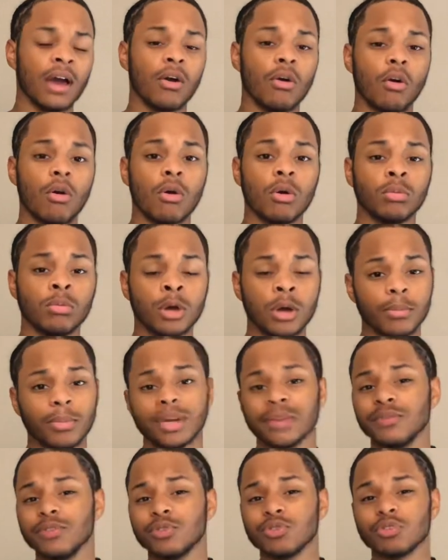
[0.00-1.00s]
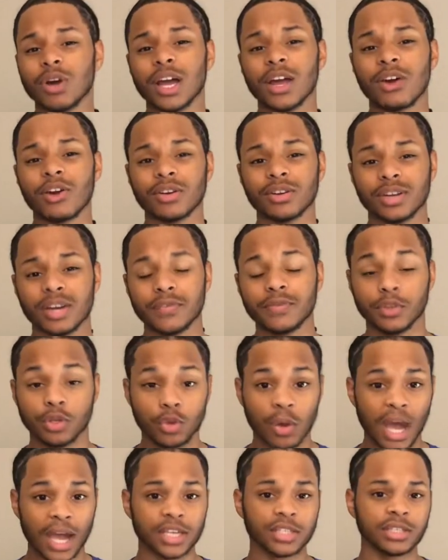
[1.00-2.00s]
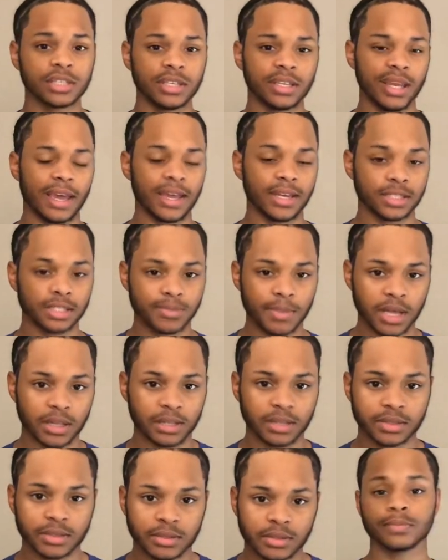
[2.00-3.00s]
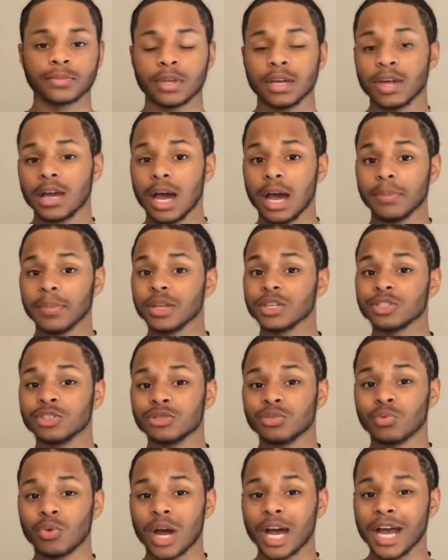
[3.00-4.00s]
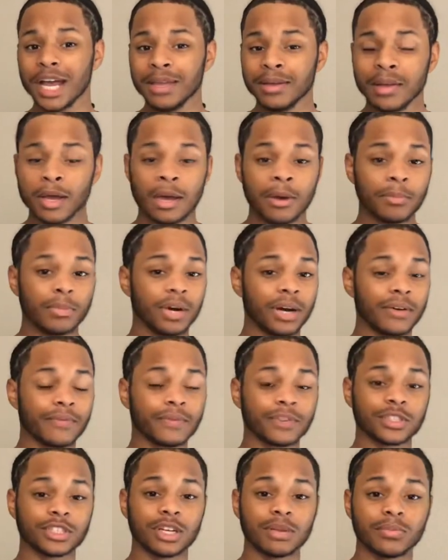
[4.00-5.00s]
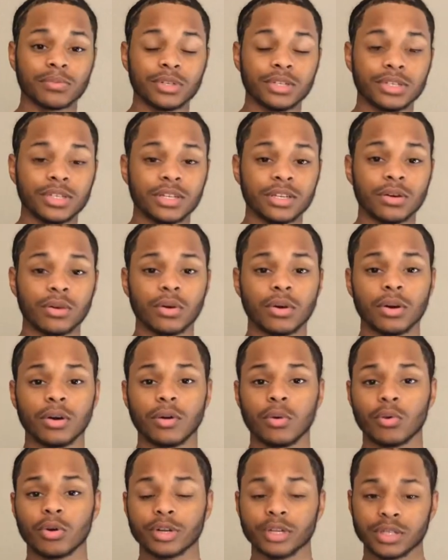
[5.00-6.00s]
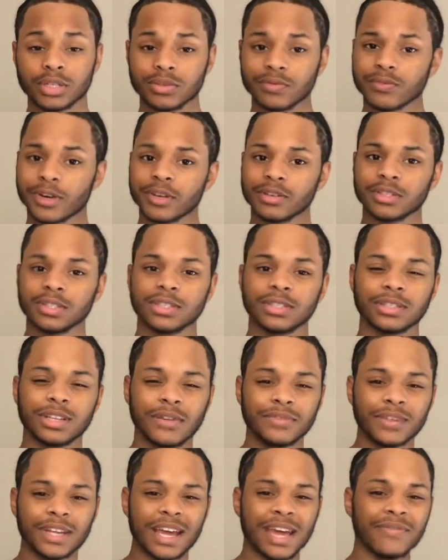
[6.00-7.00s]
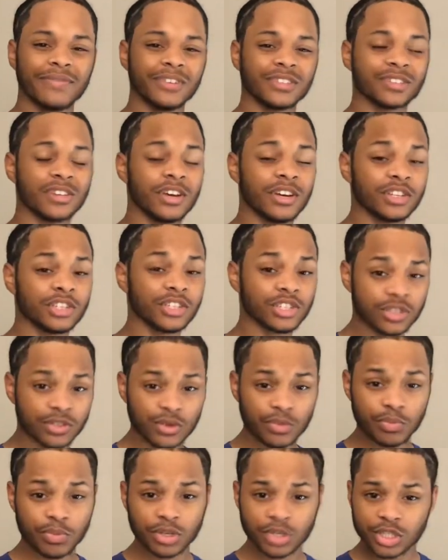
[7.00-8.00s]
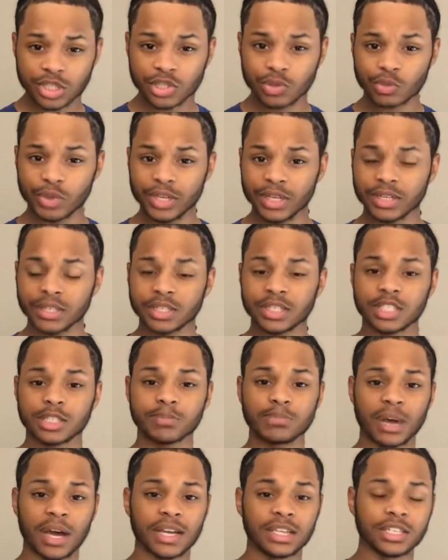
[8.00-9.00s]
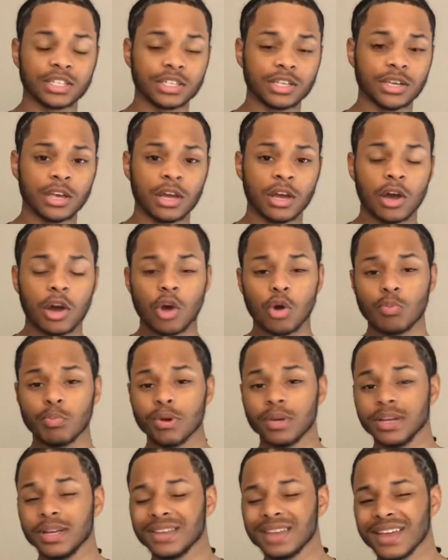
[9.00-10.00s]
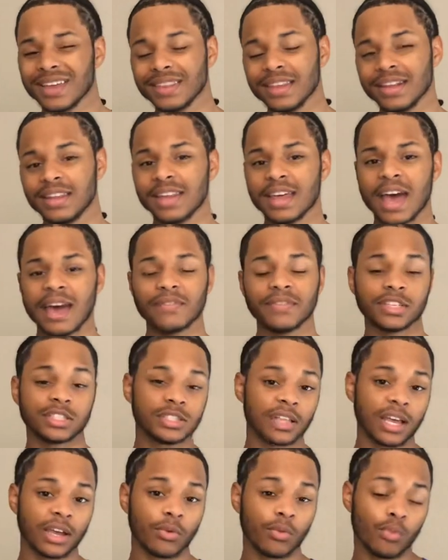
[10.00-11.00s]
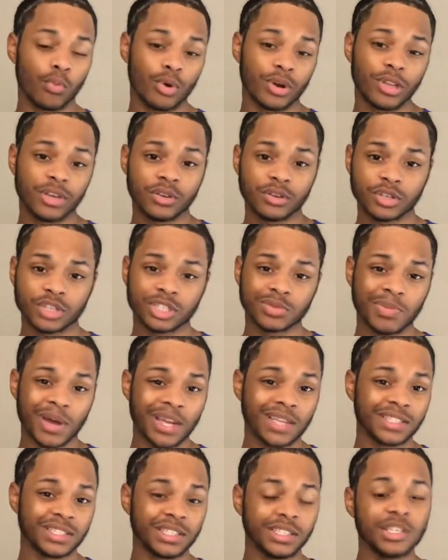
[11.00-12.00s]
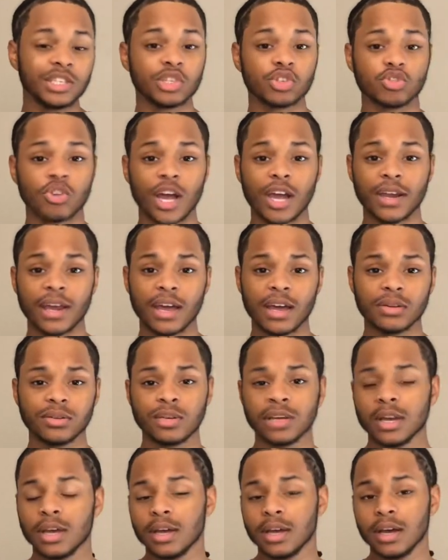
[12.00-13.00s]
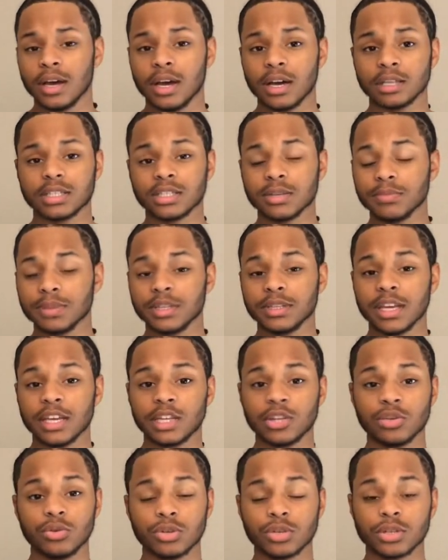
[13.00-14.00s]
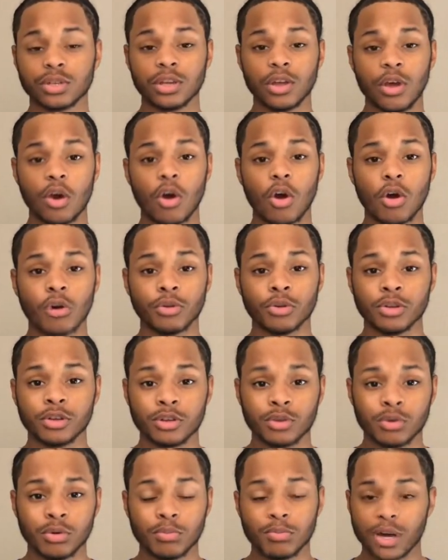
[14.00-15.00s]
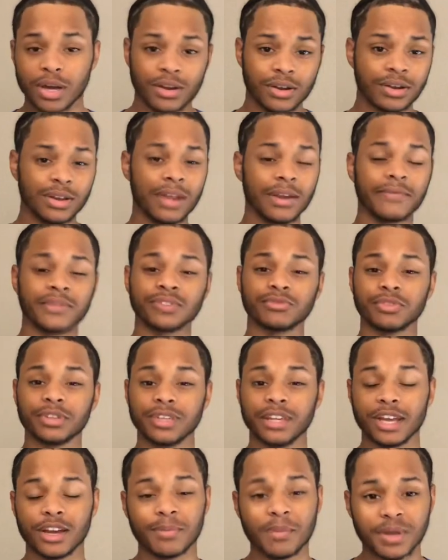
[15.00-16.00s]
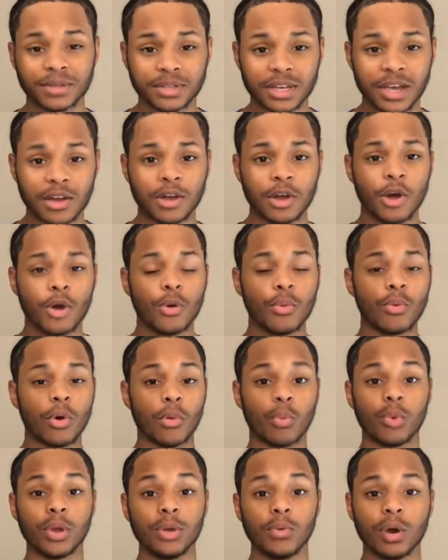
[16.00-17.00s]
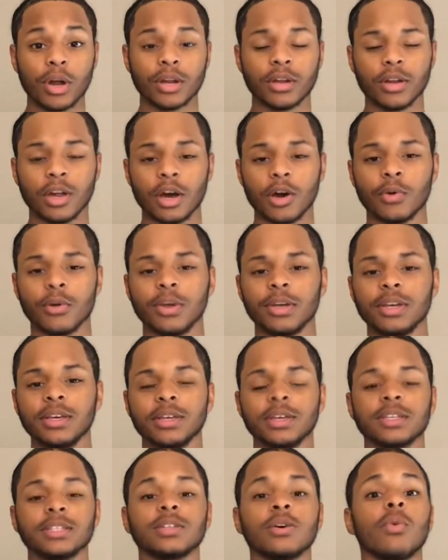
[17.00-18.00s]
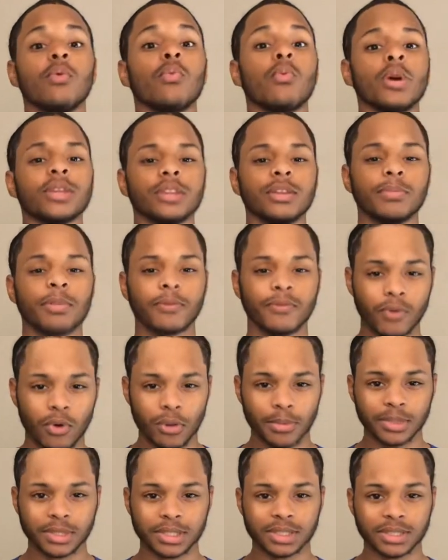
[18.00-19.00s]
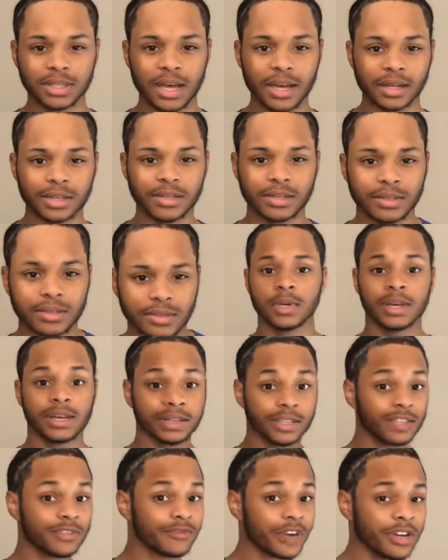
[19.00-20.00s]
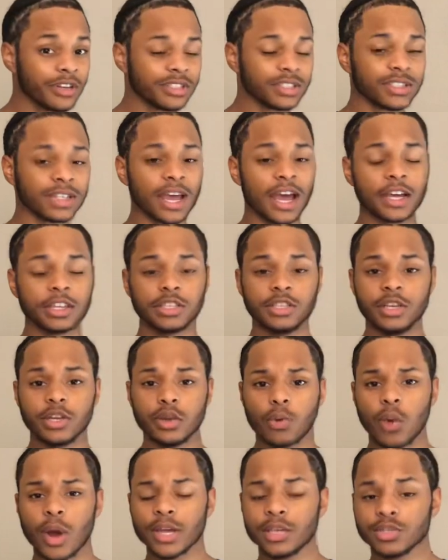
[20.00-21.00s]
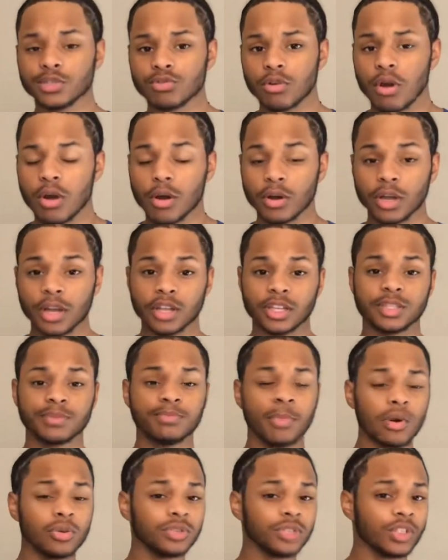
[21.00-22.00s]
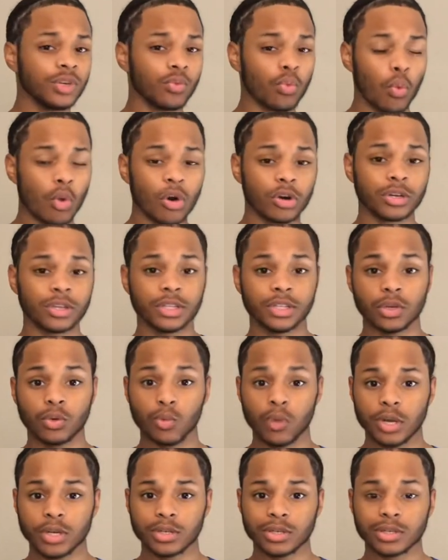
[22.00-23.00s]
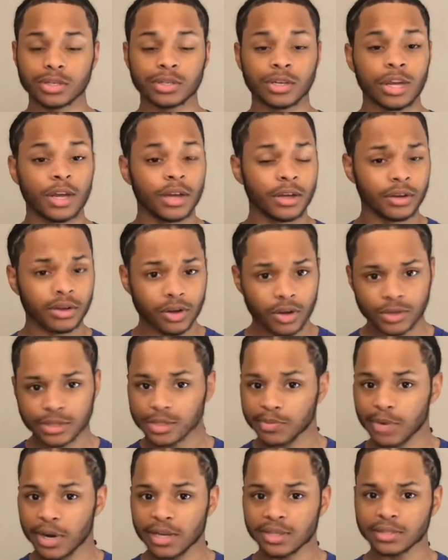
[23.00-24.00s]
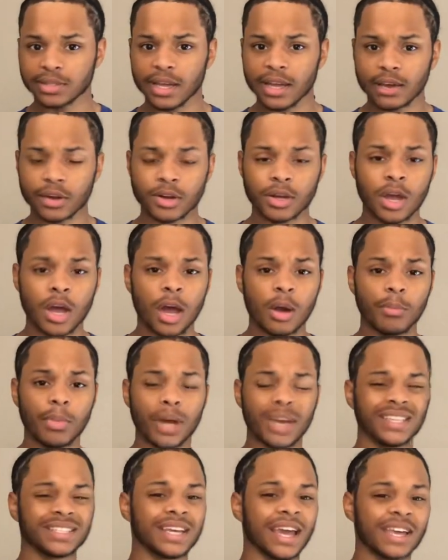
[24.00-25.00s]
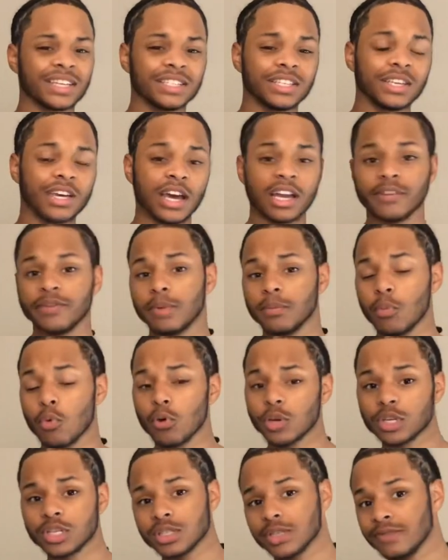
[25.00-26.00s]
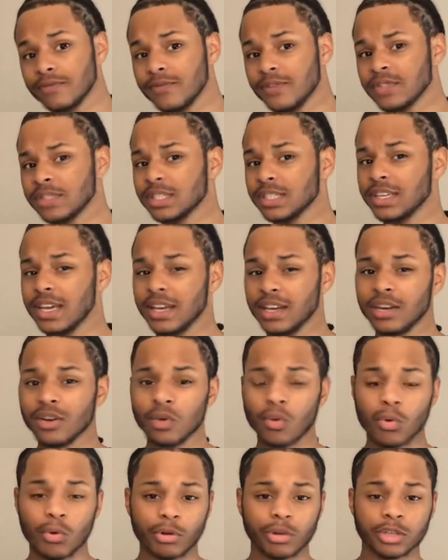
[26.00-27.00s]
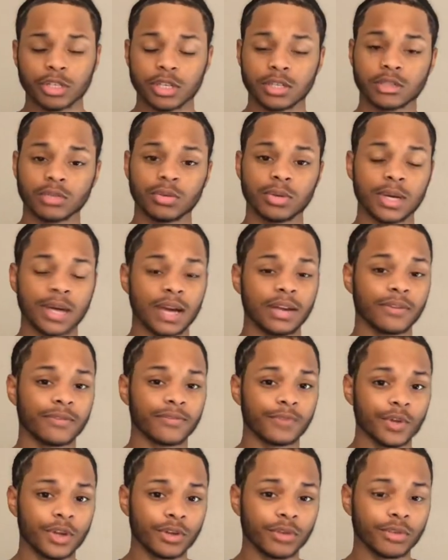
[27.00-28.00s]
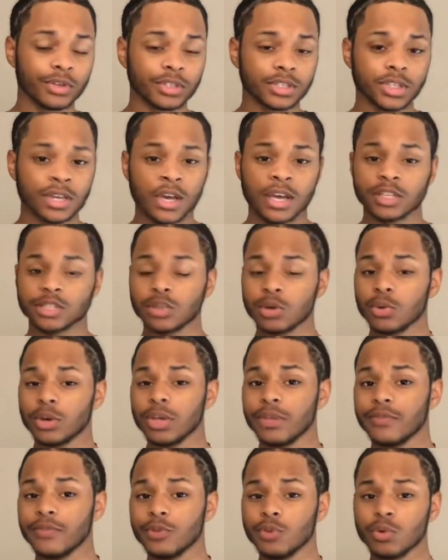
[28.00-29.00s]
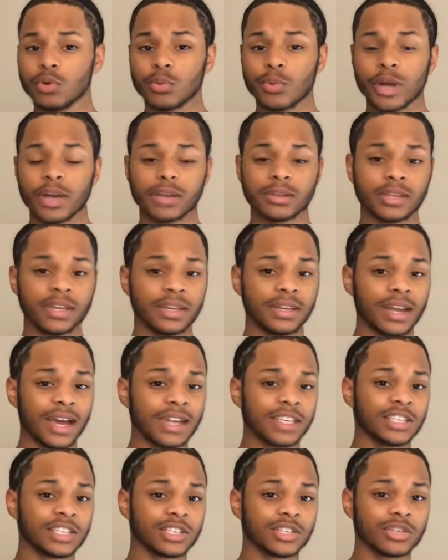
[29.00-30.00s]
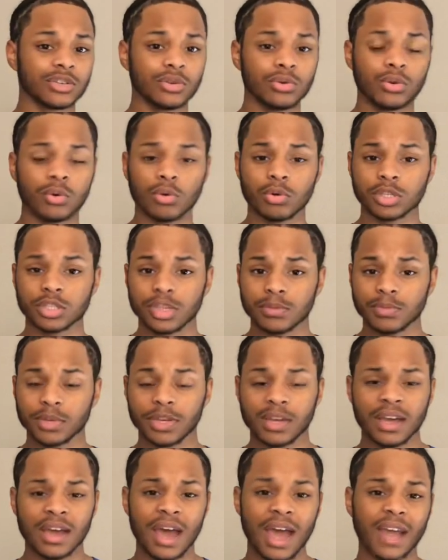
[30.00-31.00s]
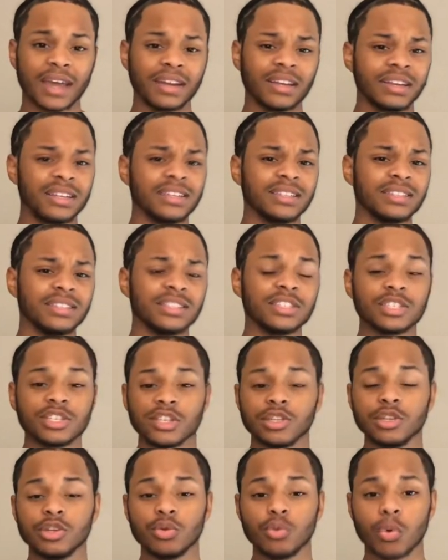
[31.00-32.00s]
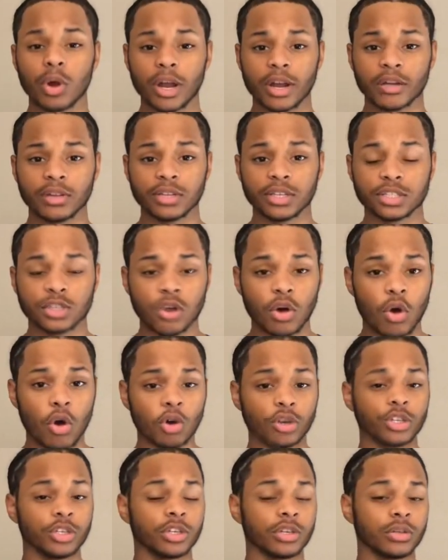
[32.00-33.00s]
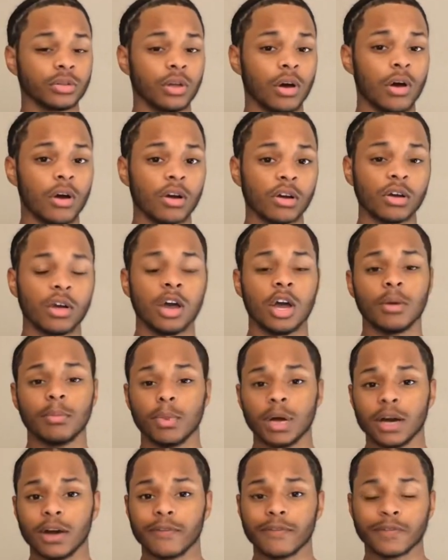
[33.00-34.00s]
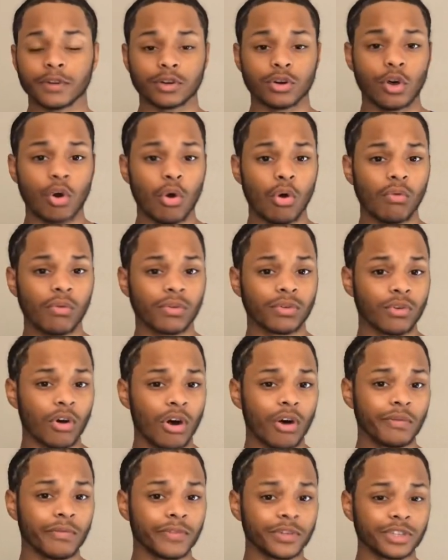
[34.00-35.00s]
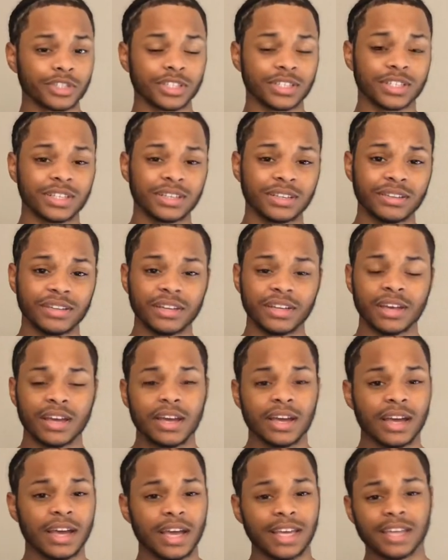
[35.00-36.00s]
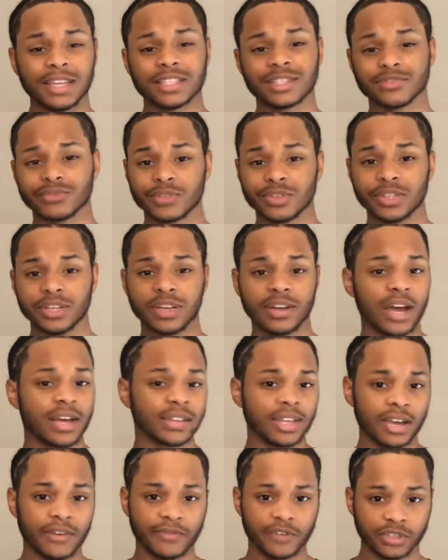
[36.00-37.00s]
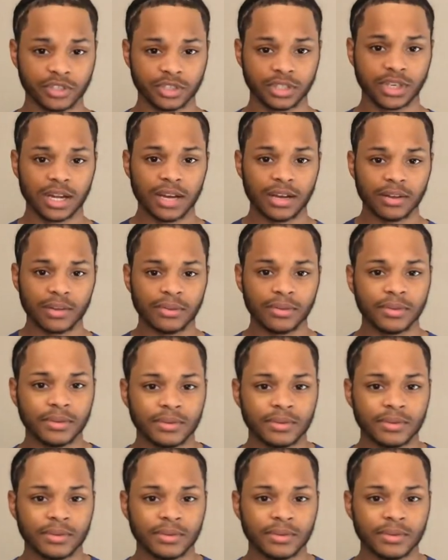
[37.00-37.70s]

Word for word: all. But if you try hard enough, you actually can smell it. I'm not sure why, but for some reason, Oriental fragrances love to have this super sweet, spicy opening and then have this like woodier, spicy dry down. Uh, something they usually all do, but none of us really care about that. What we want to know is what the performance is like. This fragrance is actually quite strong, and it's mostly worn in the winter. No surprise there, but it's actually kind of a more sophisticated oriental kind of fragrance. So if you were wearing a nice suit or something, I can easily see you wearing this all year long. But for overall versatility, it's really not that versatile.